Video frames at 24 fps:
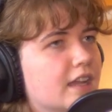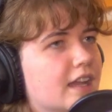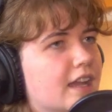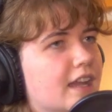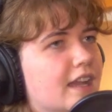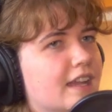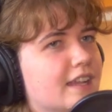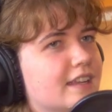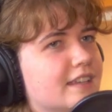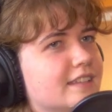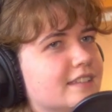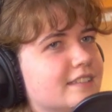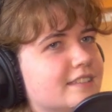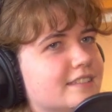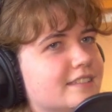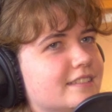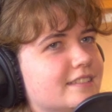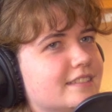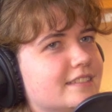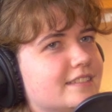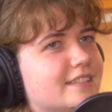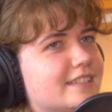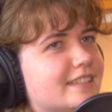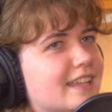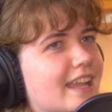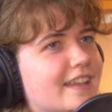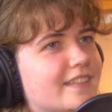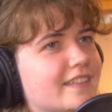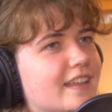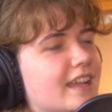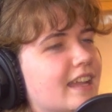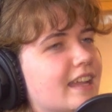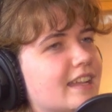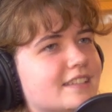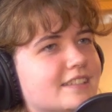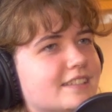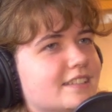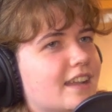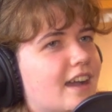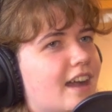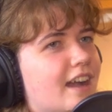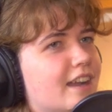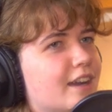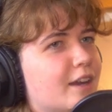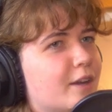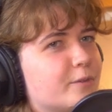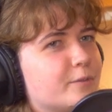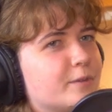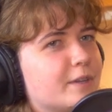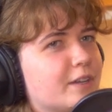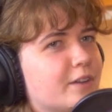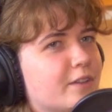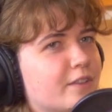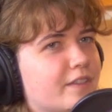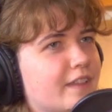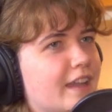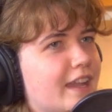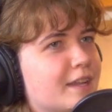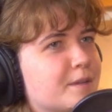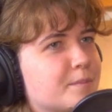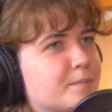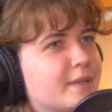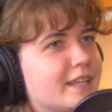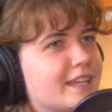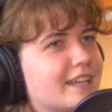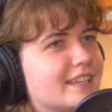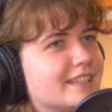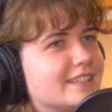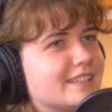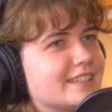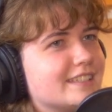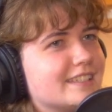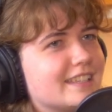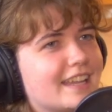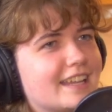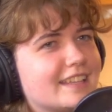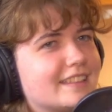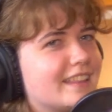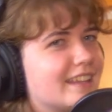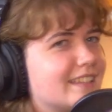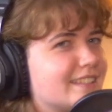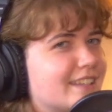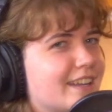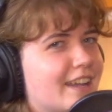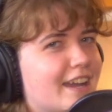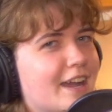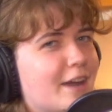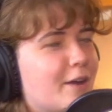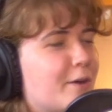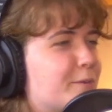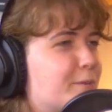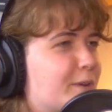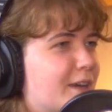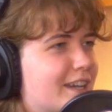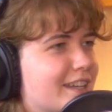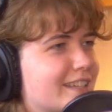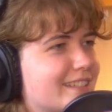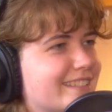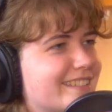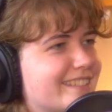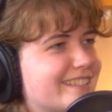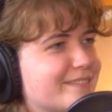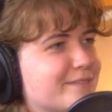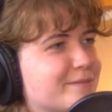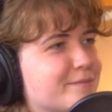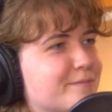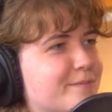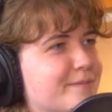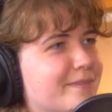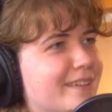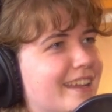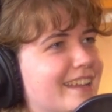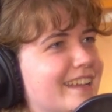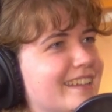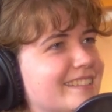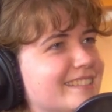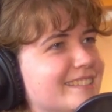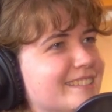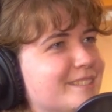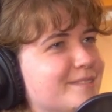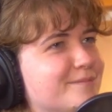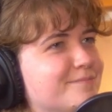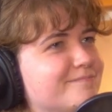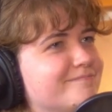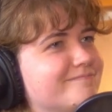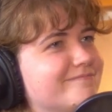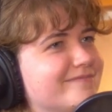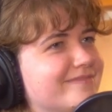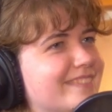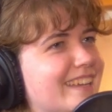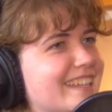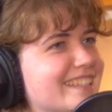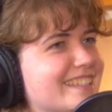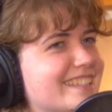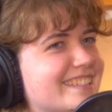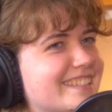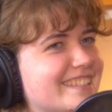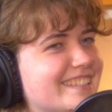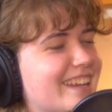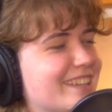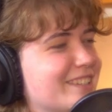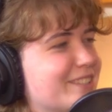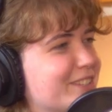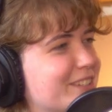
and saying that it's not a real thing because it's like that's not how it works, and that's not true.